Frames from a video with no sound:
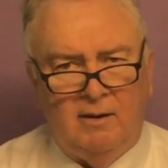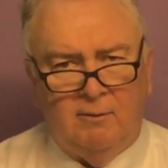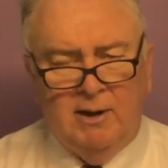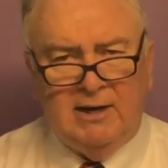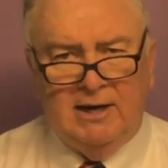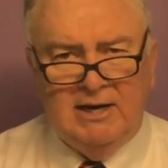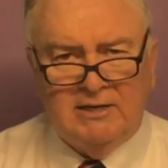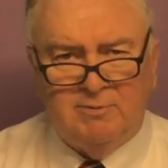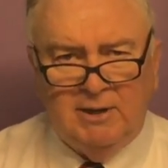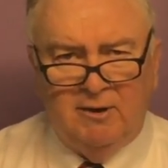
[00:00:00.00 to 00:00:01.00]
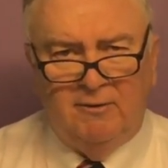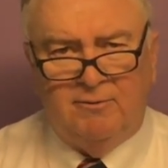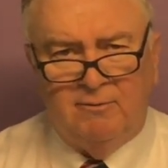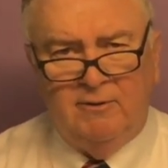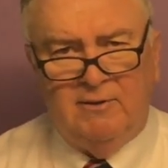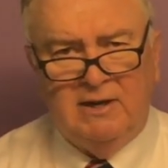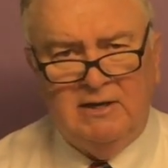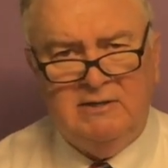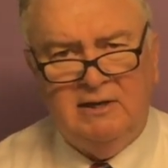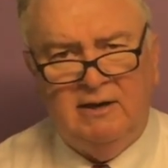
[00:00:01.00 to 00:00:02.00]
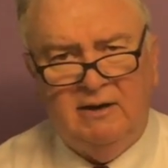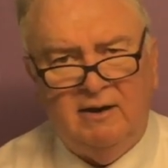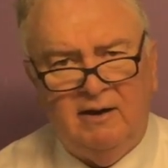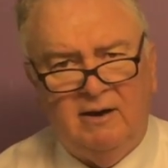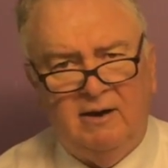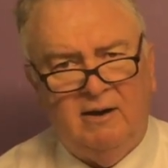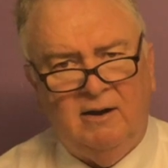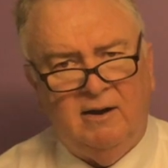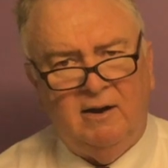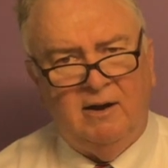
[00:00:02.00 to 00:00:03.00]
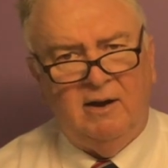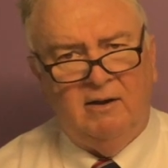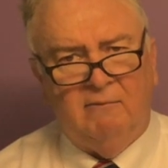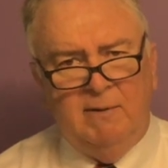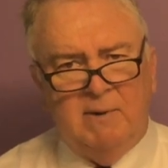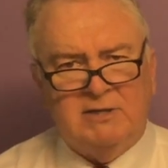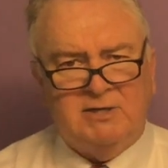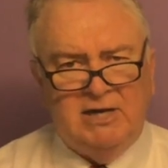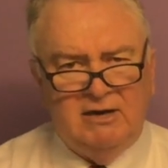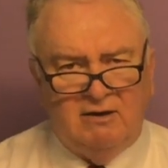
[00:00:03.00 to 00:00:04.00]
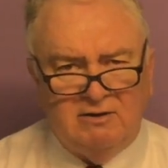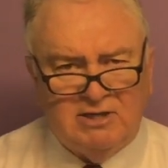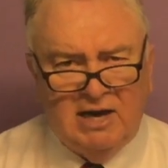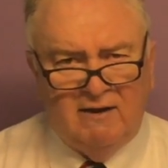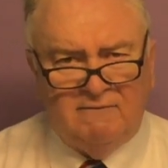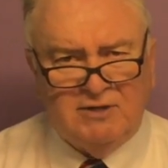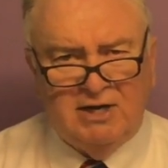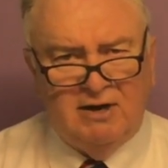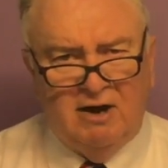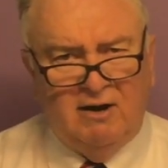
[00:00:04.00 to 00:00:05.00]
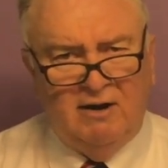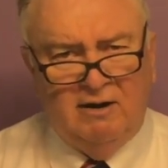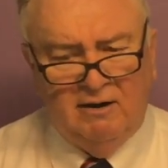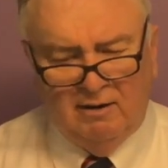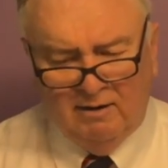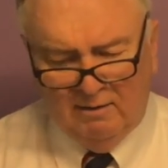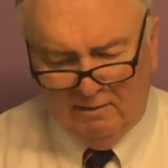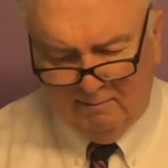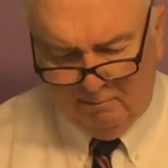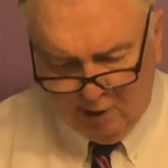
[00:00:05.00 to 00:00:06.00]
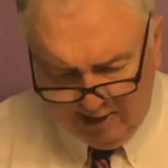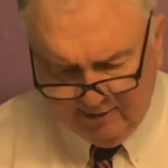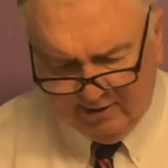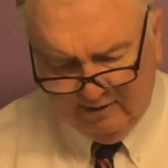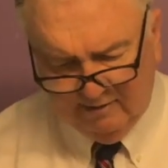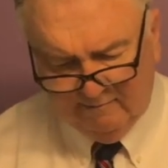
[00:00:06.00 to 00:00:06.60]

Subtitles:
Quickly as we go through this, we must see ourselves in our brother.